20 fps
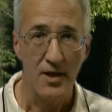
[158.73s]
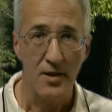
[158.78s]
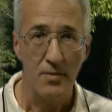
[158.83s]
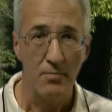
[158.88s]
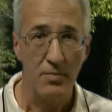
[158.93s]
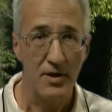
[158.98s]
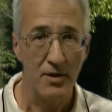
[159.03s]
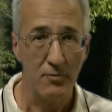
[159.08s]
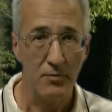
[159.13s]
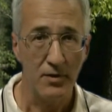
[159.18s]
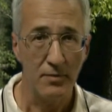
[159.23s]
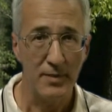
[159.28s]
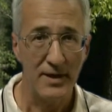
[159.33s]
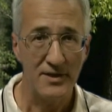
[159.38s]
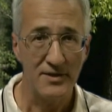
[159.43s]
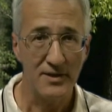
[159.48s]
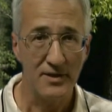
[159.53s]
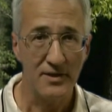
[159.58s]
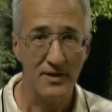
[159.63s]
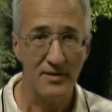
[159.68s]
but it will
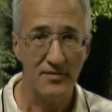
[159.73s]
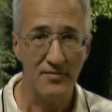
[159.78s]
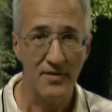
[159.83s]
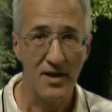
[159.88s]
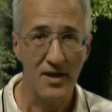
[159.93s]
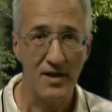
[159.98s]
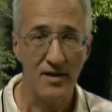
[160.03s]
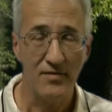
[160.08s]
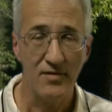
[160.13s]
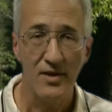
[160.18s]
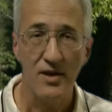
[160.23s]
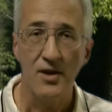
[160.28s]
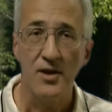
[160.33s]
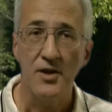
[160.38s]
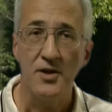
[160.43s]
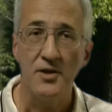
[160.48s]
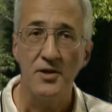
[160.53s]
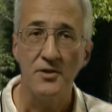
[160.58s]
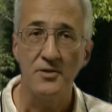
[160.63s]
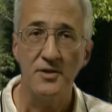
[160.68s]
basically involve
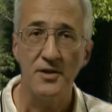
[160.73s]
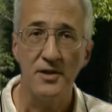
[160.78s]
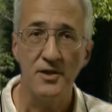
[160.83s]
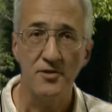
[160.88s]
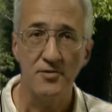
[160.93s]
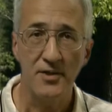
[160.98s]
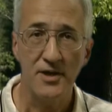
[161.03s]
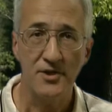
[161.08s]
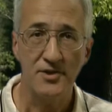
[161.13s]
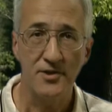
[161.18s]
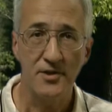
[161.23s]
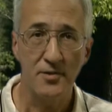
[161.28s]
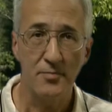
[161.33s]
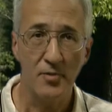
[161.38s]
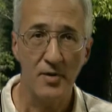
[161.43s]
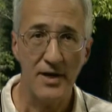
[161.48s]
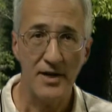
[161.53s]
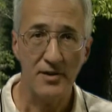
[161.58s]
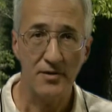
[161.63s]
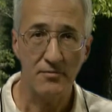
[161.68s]
using a trencher to
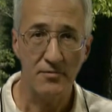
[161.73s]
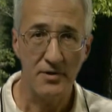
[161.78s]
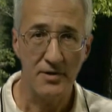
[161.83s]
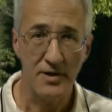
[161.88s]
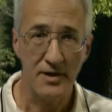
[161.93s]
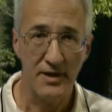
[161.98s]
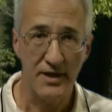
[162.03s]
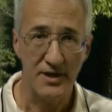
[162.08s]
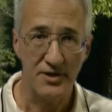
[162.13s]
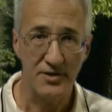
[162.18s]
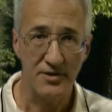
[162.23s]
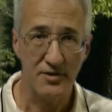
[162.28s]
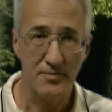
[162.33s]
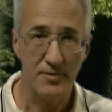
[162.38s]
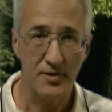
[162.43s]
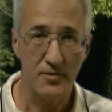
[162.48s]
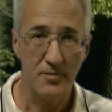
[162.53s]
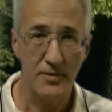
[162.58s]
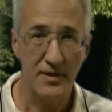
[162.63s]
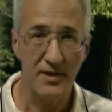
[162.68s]
break the root connections
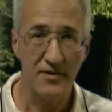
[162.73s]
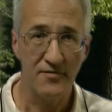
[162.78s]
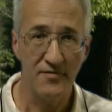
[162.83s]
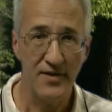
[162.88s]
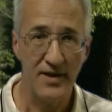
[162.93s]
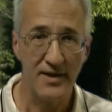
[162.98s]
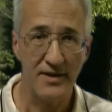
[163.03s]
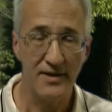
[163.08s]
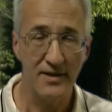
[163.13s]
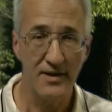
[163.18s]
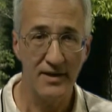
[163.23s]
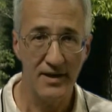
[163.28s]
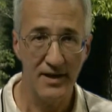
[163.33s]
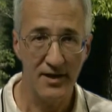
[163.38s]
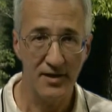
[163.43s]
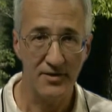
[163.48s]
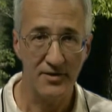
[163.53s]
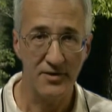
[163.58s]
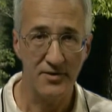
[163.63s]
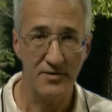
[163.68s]
between infected and
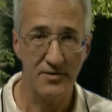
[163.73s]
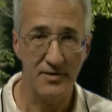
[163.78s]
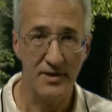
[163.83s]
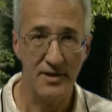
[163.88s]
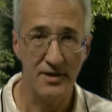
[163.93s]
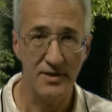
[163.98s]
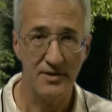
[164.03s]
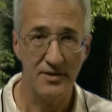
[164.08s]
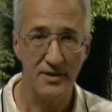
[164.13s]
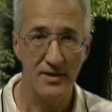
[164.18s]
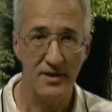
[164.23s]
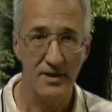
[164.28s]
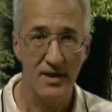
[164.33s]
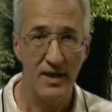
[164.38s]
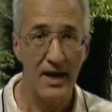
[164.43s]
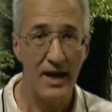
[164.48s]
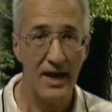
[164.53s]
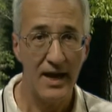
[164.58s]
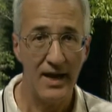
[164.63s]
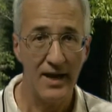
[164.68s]
healthy trees,
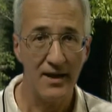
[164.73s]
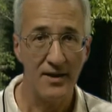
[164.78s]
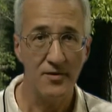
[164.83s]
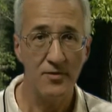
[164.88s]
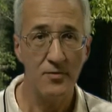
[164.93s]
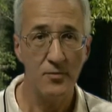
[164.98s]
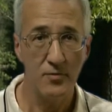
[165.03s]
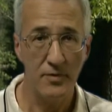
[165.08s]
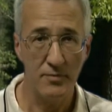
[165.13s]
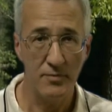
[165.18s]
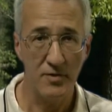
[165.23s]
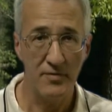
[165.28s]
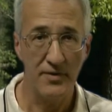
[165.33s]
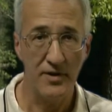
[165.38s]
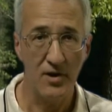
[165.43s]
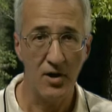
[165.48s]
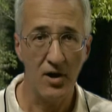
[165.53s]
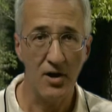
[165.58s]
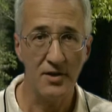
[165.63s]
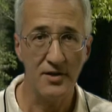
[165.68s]
and removing
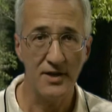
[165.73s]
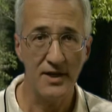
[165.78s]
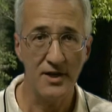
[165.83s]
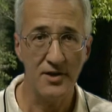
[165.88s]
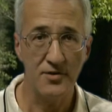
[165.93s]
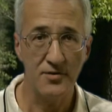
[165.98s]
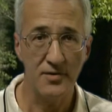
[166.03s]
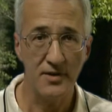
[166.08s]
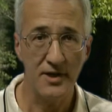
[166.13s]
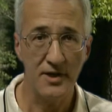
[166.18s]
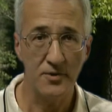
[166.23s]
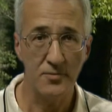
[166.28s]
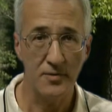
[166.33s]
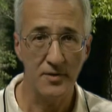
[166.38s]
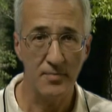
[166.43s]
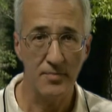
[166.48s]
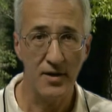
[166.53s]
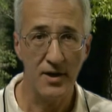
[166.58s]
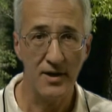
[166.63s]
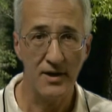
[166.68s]
all dead trees with the
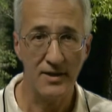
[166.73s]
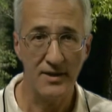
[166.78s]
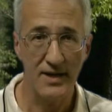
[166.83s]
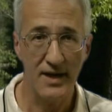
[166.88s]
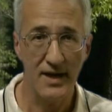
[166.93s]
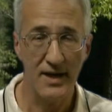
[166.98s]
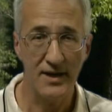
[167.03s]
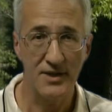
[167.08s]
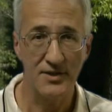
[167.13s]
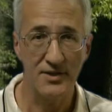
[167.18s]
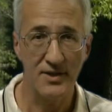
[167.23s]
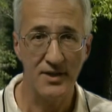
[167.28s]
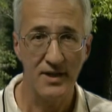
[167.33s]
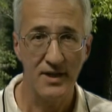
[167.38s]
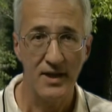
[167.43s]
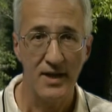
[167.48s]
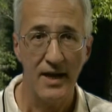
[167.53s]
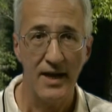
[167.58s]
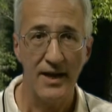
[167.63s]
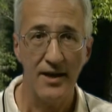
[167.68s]
bark attached
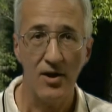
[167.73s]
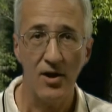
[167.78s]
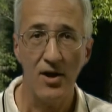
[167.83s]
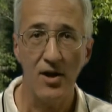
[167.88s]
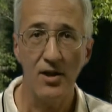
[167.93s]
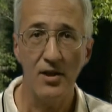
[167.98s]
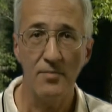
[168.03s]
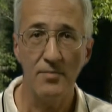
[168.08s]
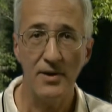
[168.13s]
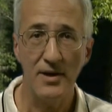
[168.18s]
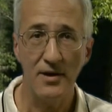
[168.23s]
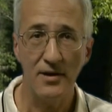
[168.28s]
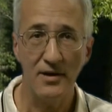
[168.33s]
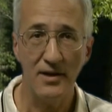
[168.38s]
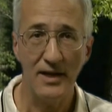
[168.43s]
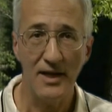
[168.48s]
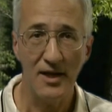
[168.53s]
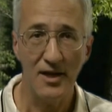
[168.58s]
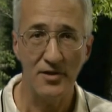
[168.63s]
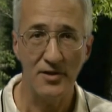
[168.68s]
and all apparently
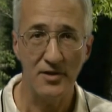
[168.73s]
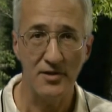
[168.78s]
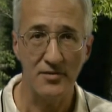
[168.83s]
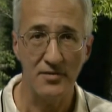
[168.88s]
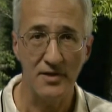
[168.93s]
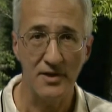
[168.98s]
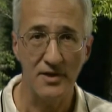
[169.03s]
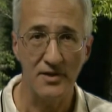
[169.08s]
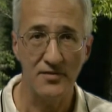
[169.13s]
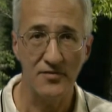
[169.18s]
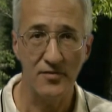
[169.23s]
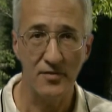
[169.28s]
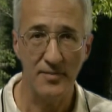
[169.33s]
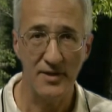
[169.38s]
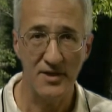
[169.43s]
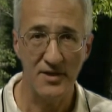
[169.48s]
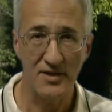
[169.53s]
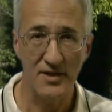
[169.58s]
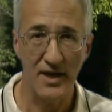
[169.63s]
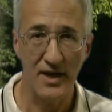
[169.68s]
healthy trees from
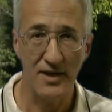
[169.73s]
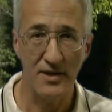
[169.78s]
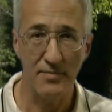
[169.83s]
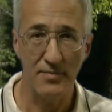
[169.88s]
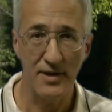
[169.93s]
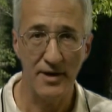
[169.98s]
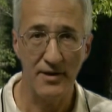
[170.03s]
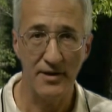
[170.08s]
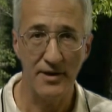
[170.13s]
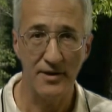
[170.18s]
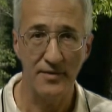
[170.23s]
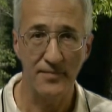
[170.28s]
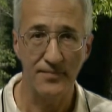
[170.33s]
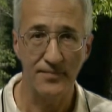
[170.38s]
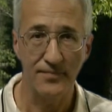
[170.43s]
inside the barrier.